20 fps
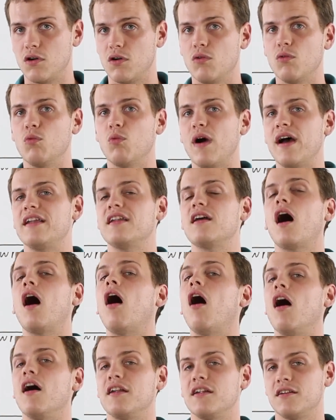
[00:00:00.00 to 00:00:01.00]
when
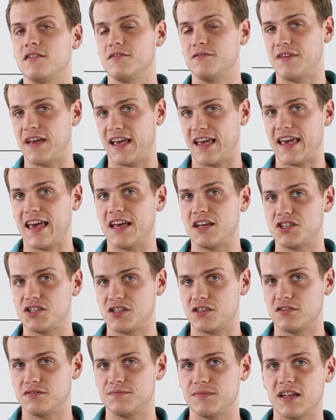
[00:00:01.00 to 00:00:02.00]
on
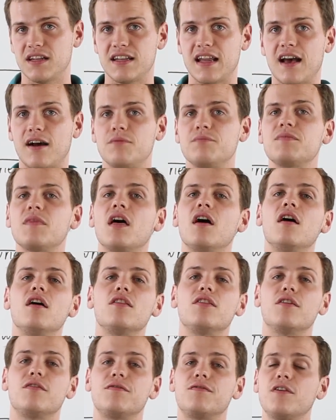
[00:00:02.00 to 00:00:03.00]
vacation. Now,
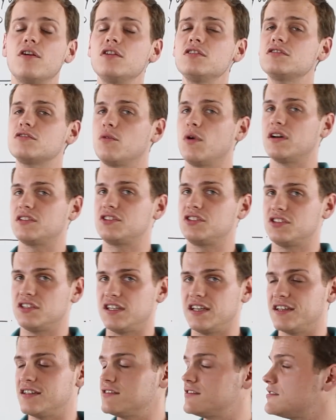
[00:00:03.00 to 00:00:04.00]
the first question
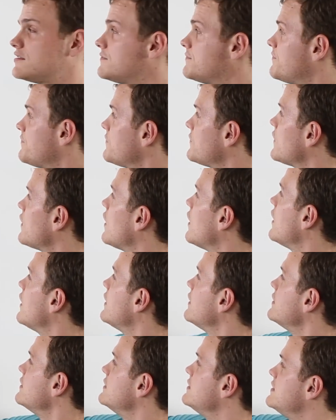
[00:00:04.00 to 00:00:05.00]
is,
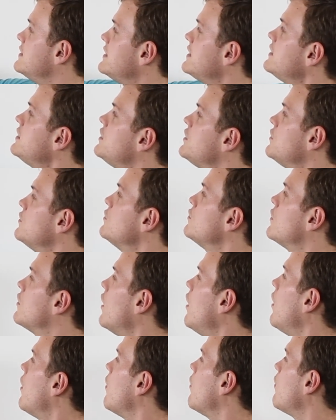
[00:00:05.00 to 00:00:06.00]
did you
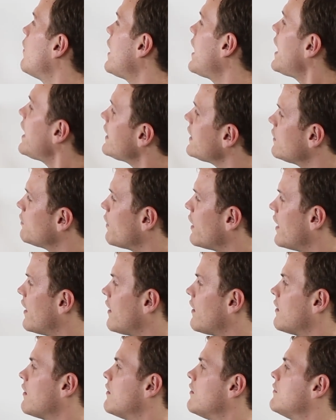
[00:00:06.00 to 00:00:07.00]
go
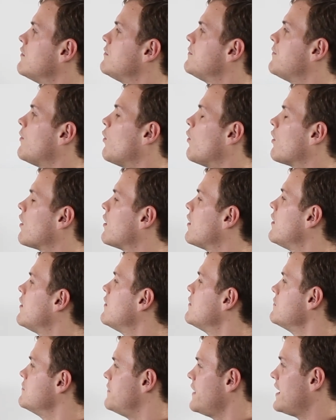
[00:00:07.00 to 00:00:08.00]
anywhere for
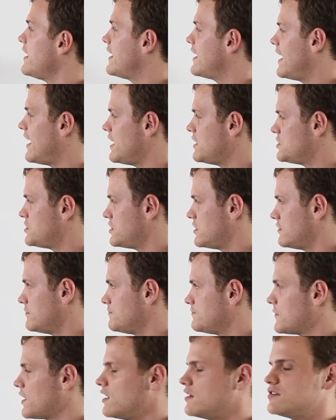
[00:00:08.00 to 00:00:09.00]
vacation?
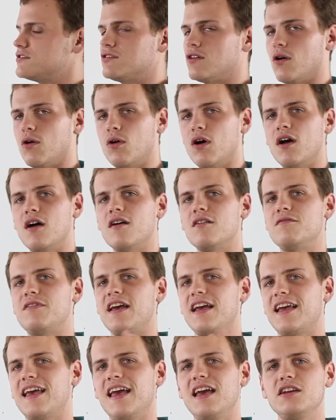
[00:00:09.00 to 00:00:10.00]
So
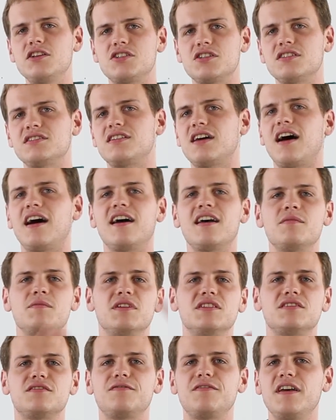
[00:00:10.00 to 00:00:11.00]
vacation time
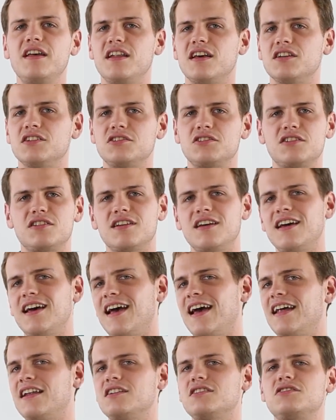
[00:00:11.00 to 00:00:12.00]
is finished
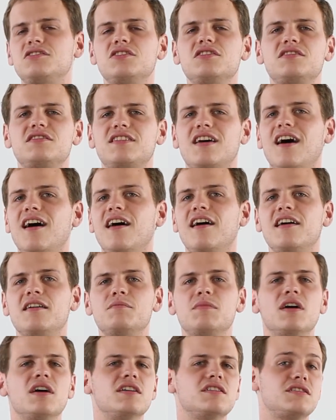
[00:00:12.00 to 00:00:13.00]
and it's just
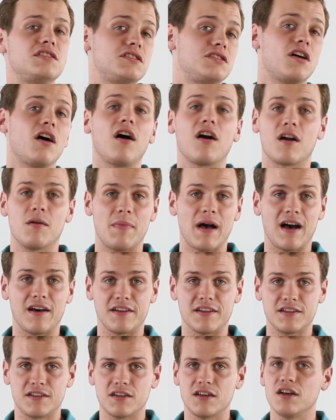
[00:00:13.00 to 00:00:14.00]
time to talk about
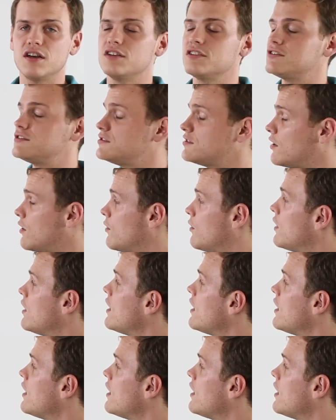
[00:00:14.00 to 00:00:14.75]
it. So